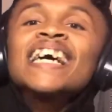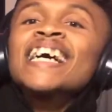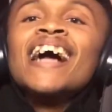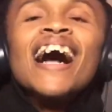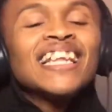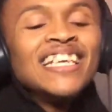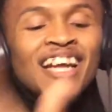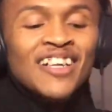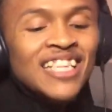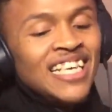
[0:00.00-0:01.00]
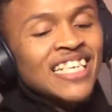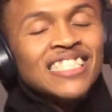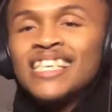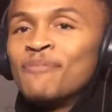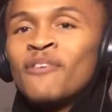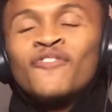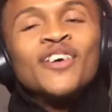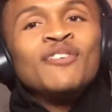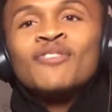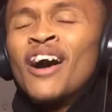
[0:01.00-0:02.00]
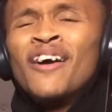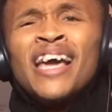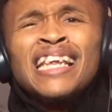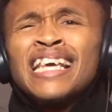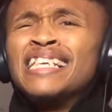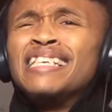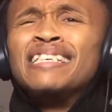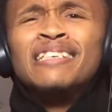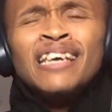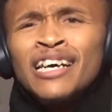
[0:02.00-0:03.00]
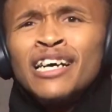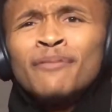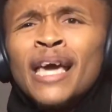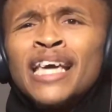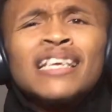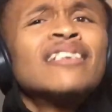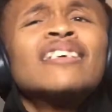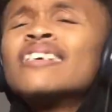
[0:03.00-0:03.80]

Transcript: you already know, leaders, before you go ahead and dub and